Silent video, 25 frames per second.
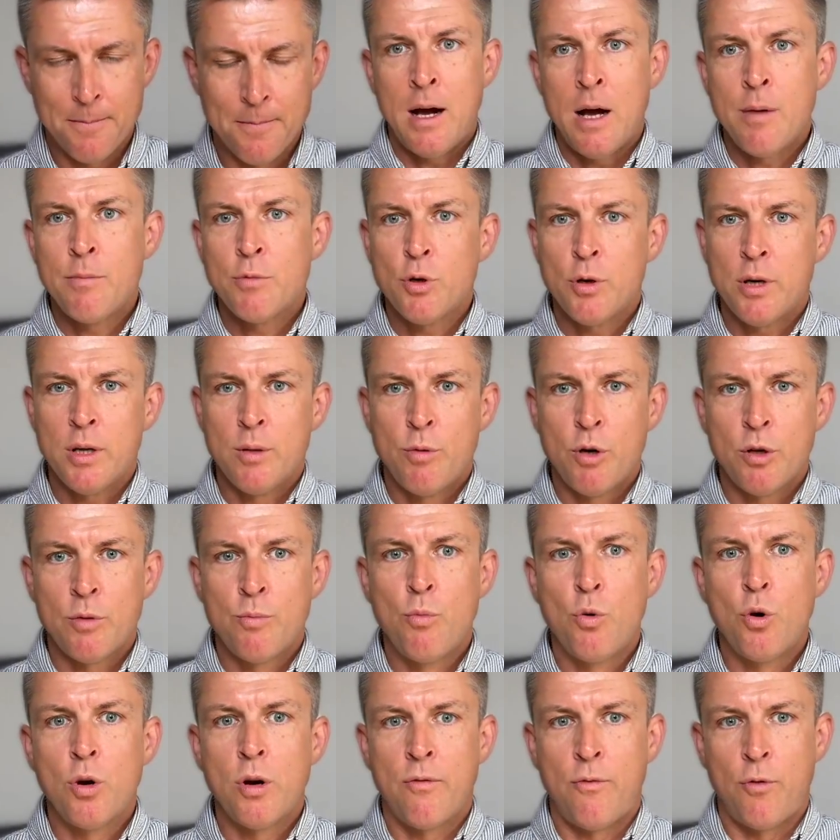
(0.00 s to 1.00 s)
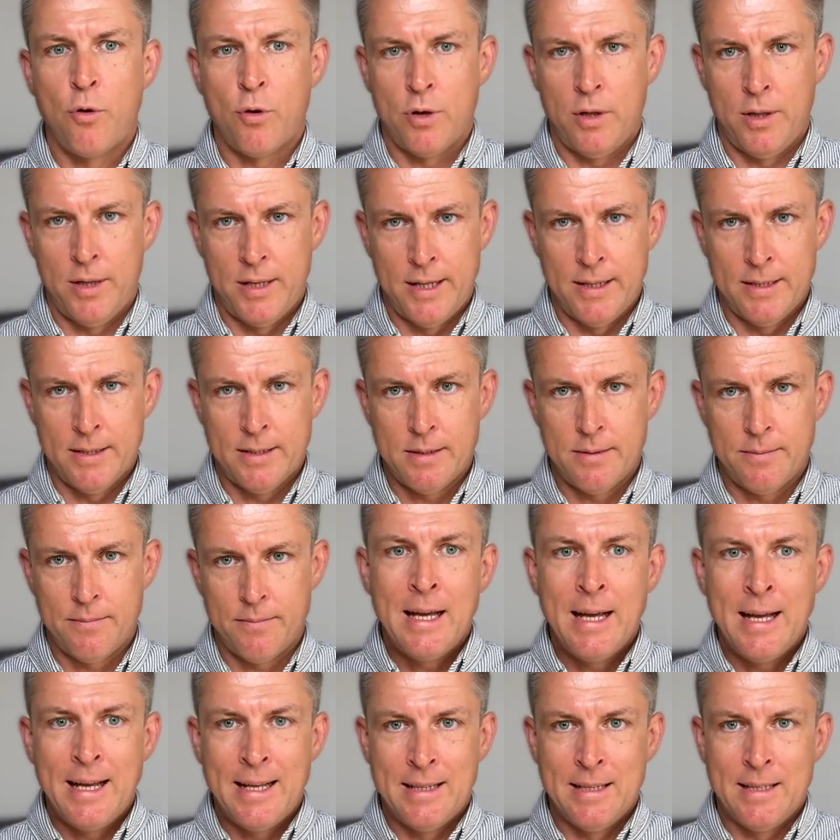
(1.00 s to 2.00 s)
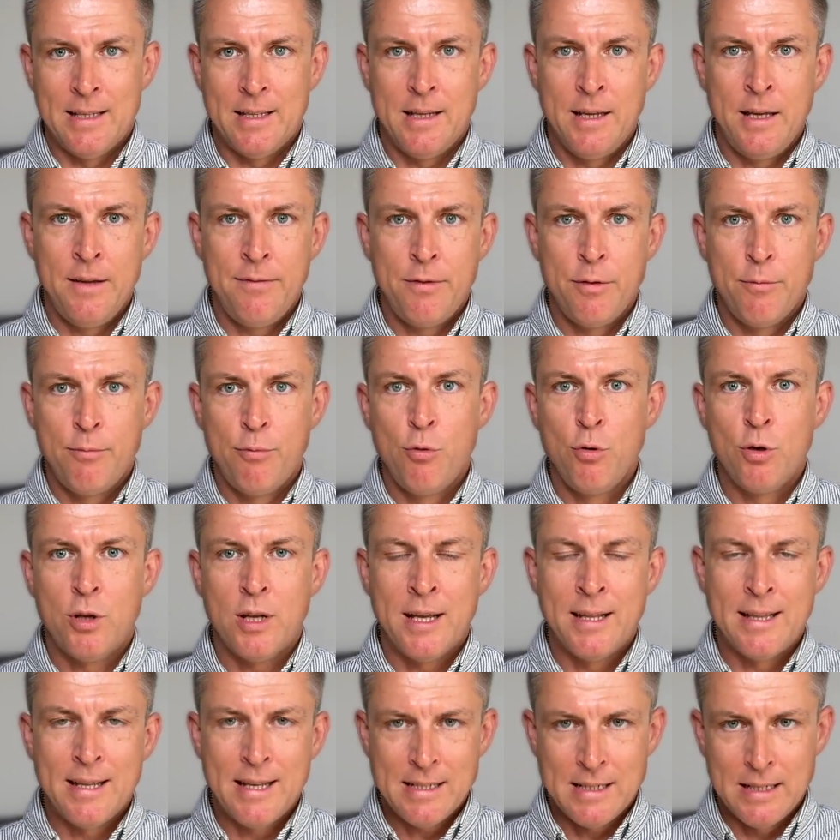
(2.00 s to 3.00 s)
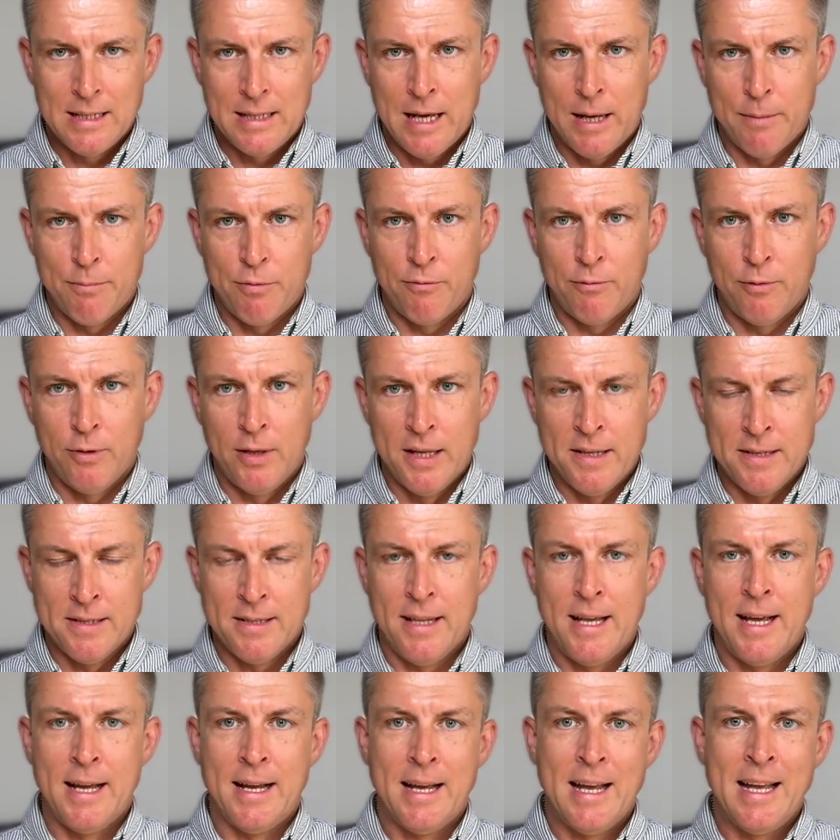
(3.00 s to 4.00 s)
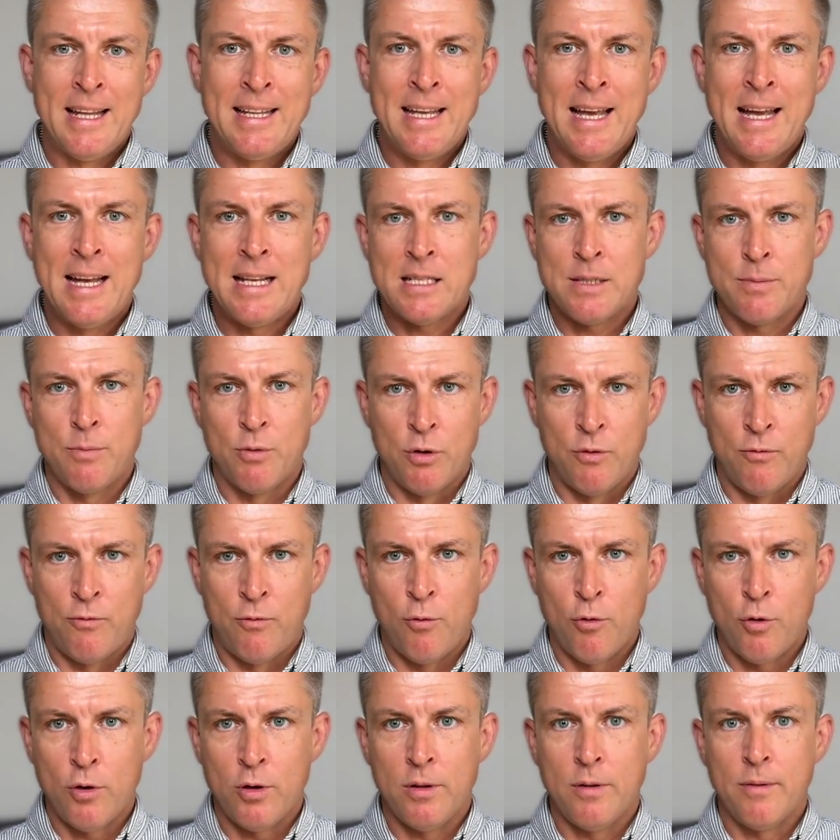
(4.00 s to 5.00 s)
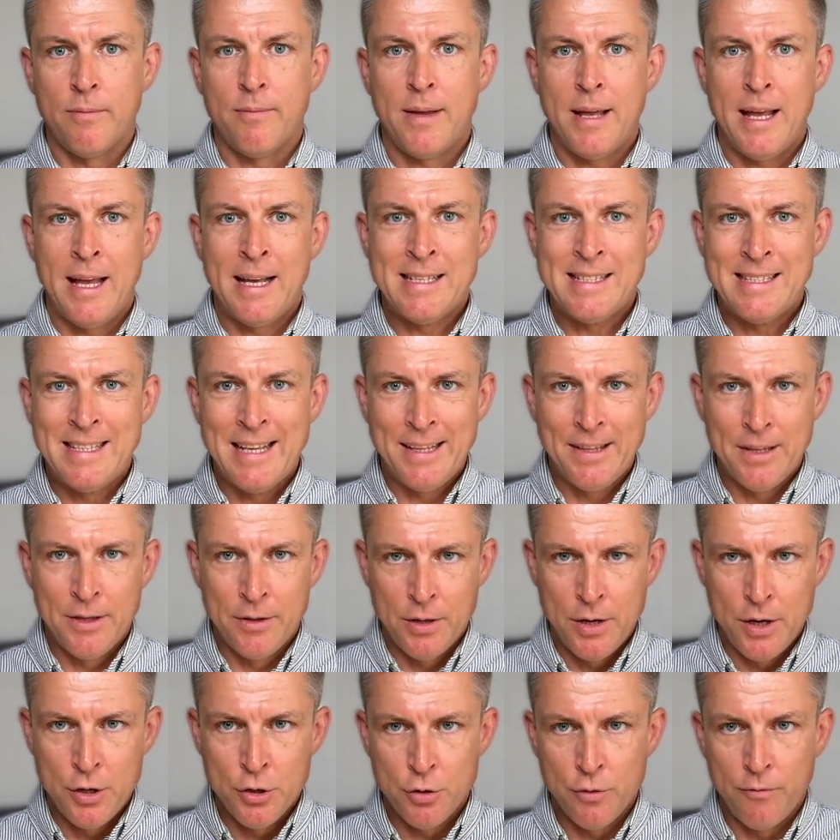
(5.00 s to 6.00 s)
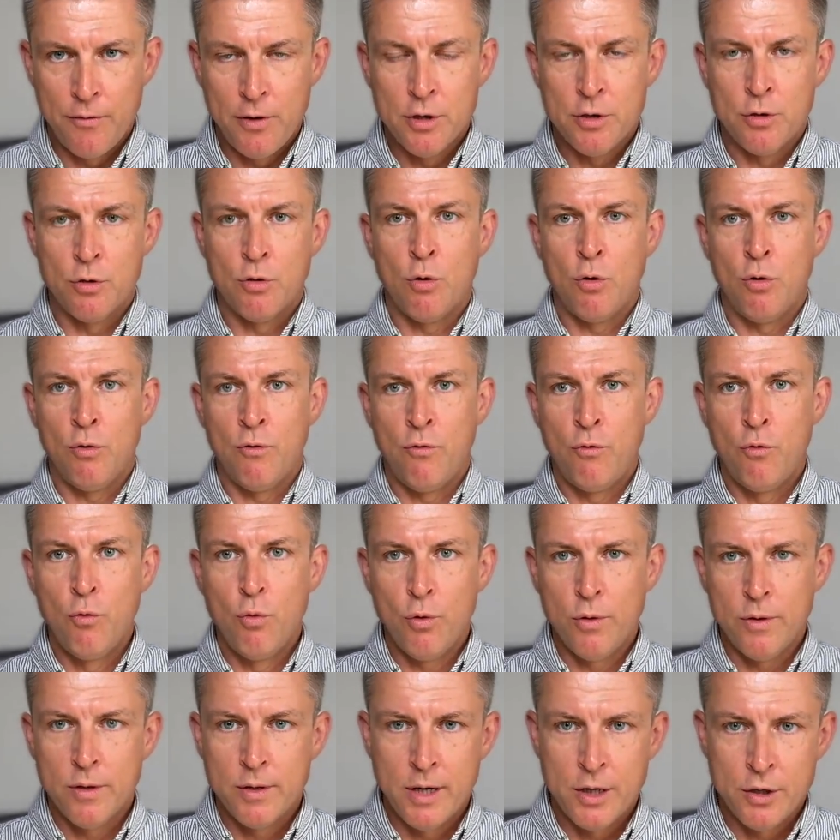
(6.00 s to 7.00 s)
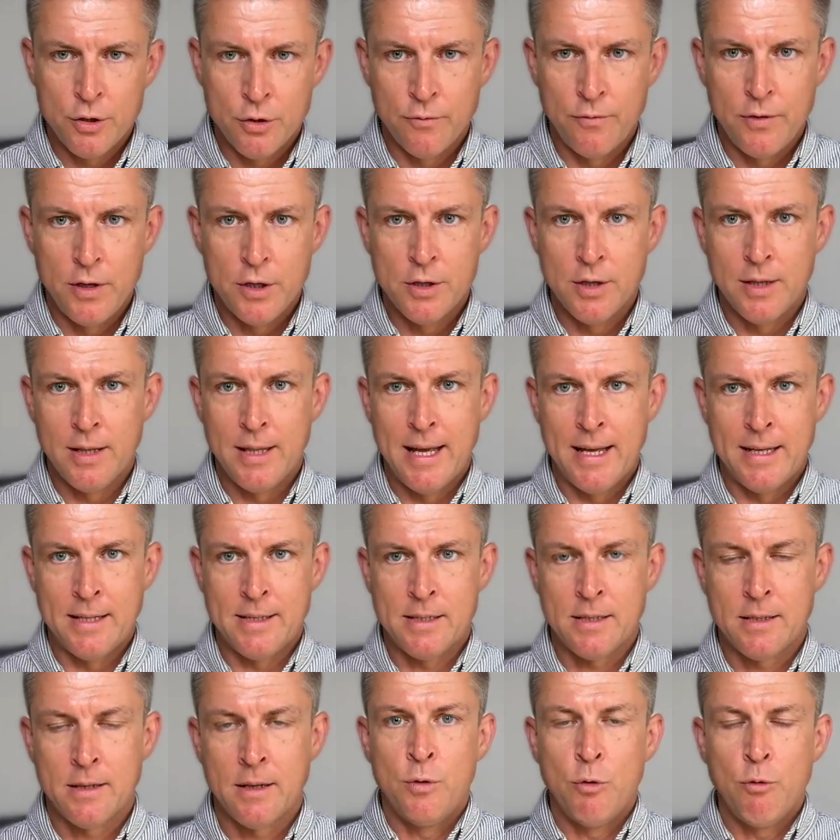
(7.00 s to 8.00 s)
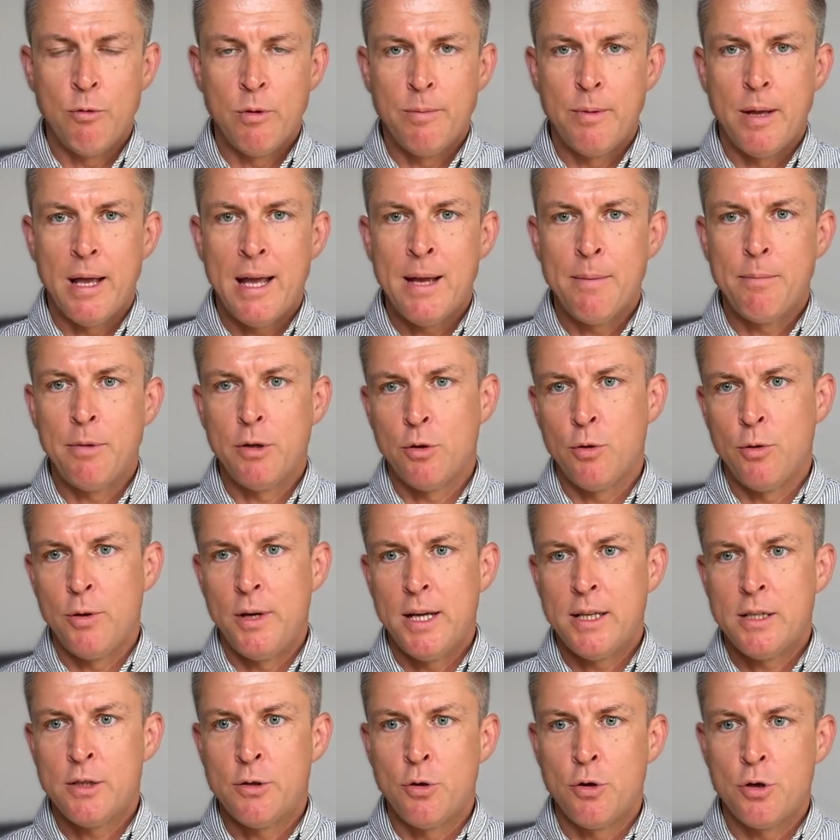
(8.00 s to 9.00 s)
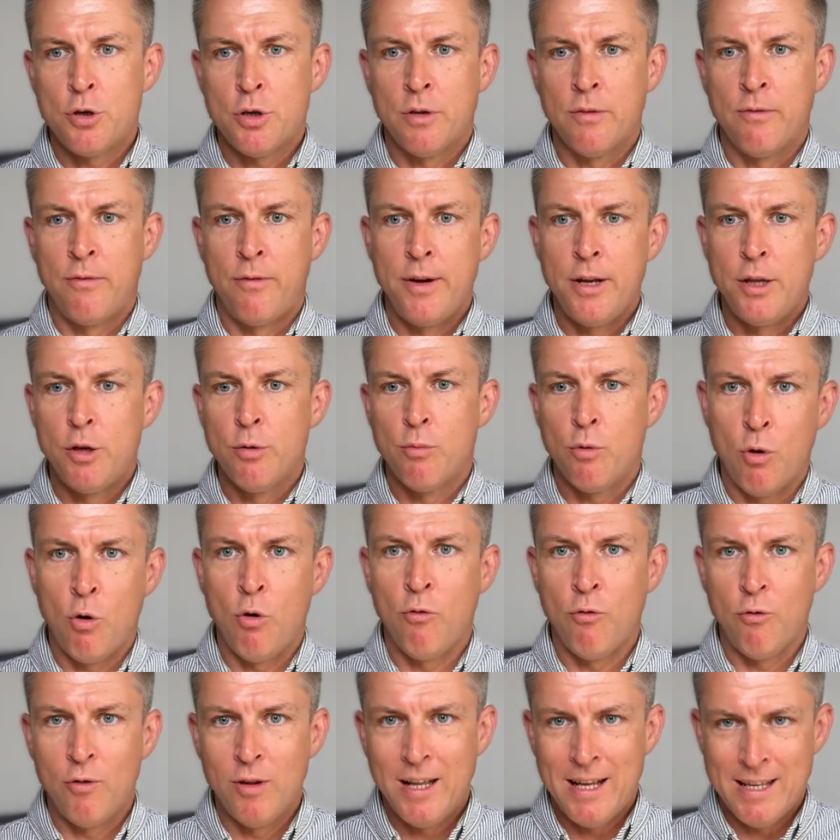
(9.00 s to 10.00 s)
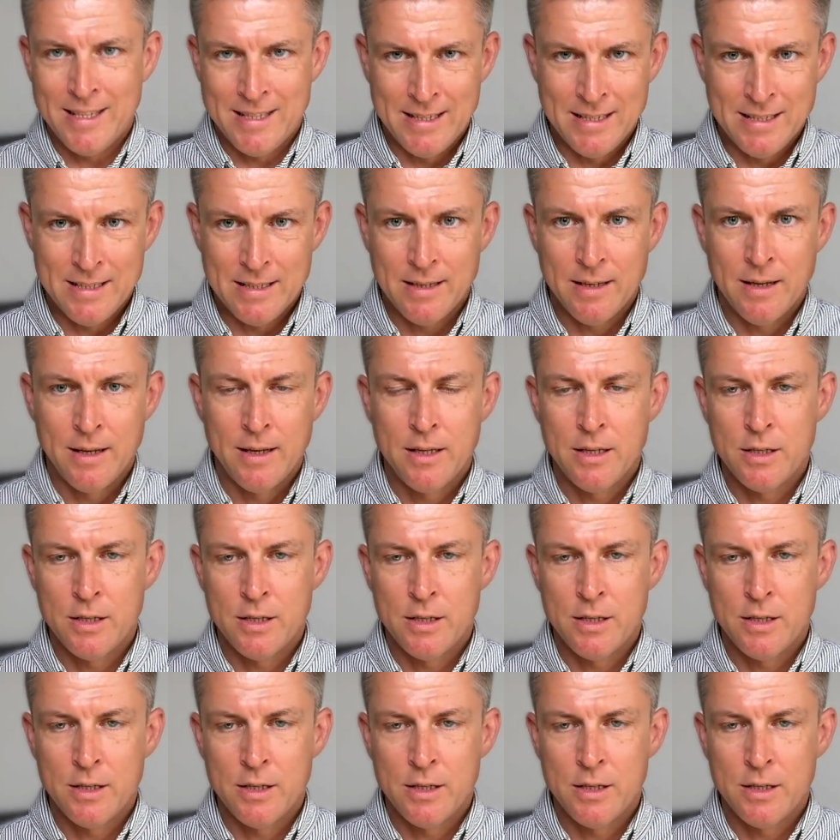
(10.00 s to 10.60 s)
I'm talking about monofocal lens. And if you put another type of lens like enhanced monofocal, extended range of vision or full range of vision lens, you will be able to get certain freedom of glasses.